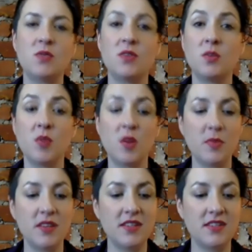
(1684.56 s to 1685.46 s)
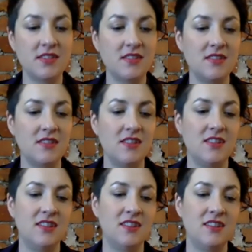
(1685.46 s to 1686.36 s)
your purpose,
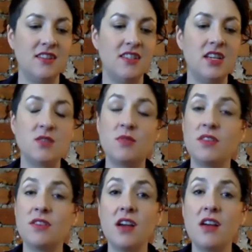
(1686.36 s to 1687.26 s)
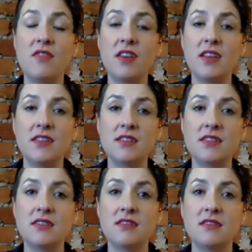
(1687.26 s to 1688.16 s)
in touch with your
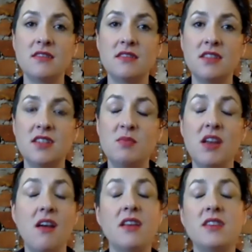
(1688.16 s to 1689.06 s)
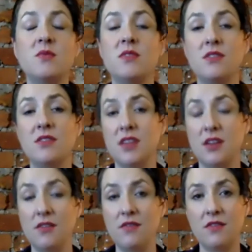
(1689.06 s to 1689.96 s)
confidence, and to be honest with
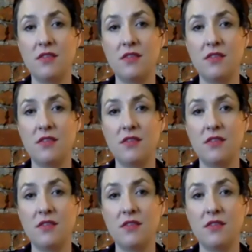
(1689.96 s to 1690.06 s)
yourself,